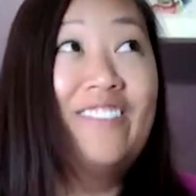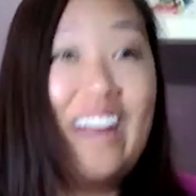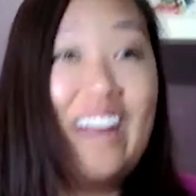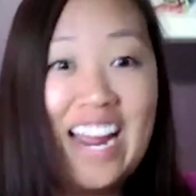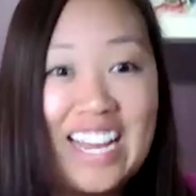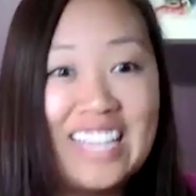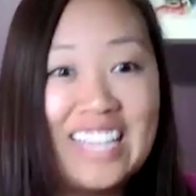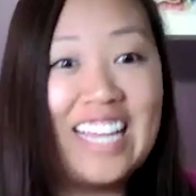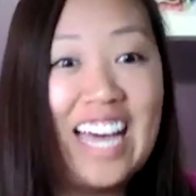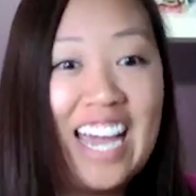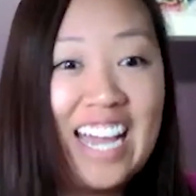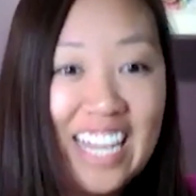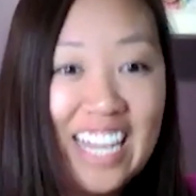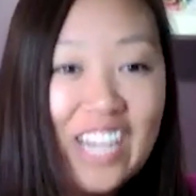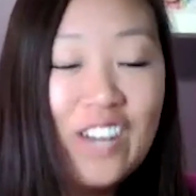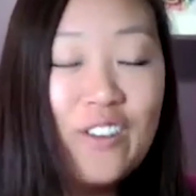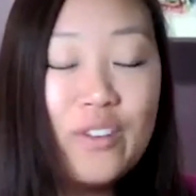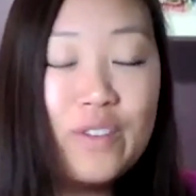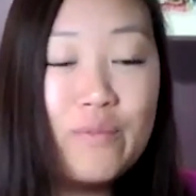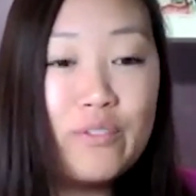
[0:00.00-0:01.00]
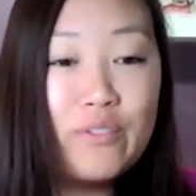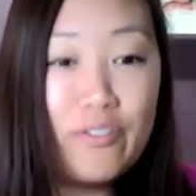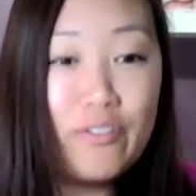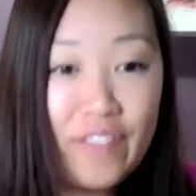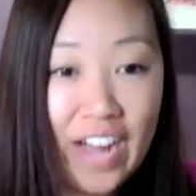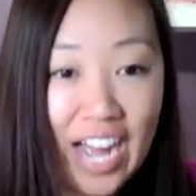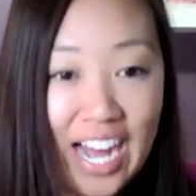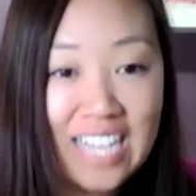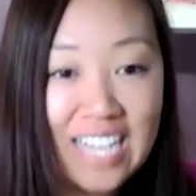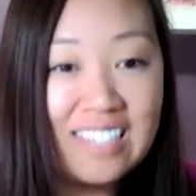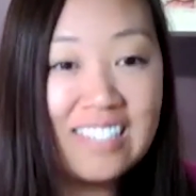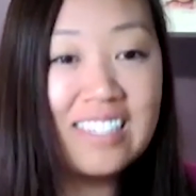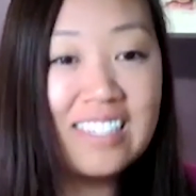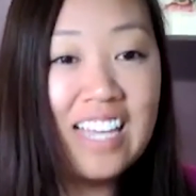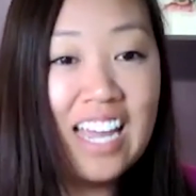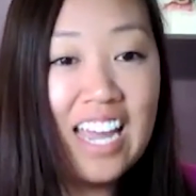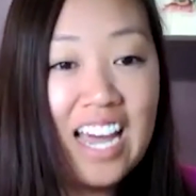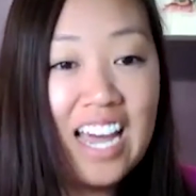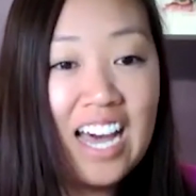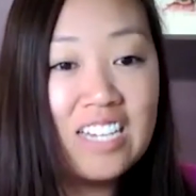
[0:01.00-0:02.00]
right? Like we move fast
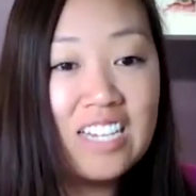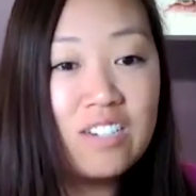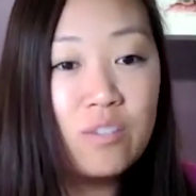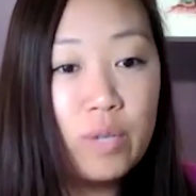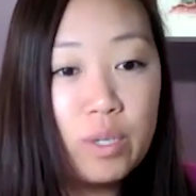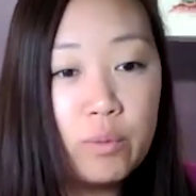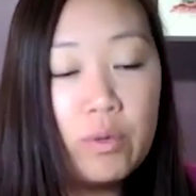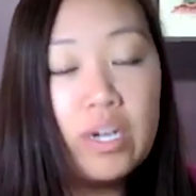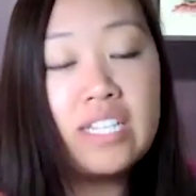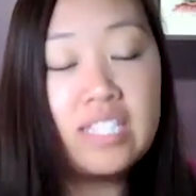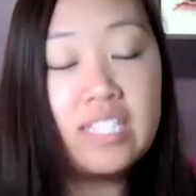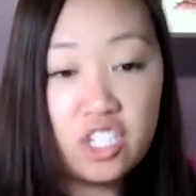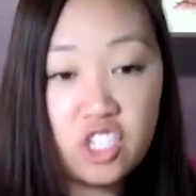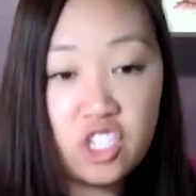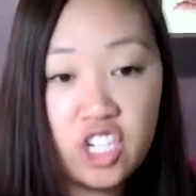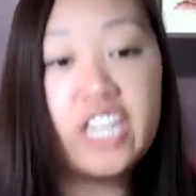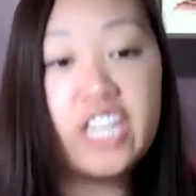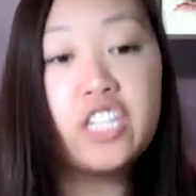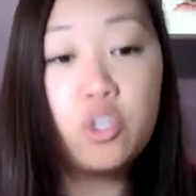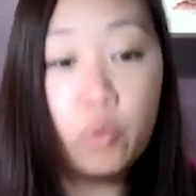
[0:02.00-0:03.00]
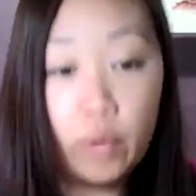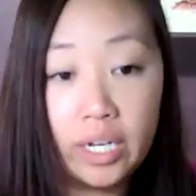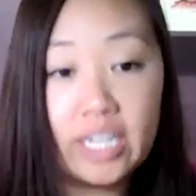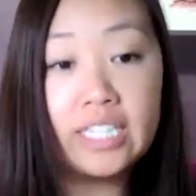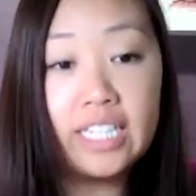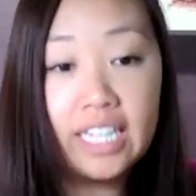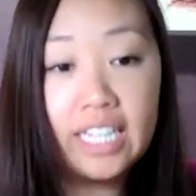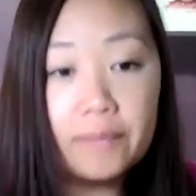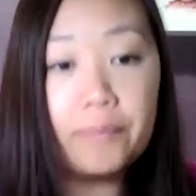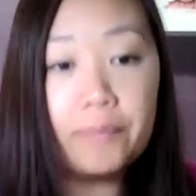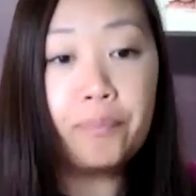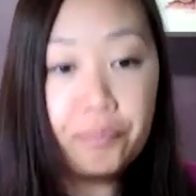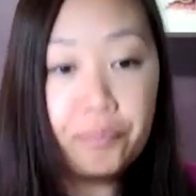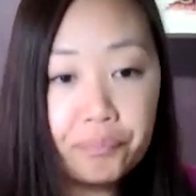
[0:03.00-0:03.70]
and we want to see change quickly.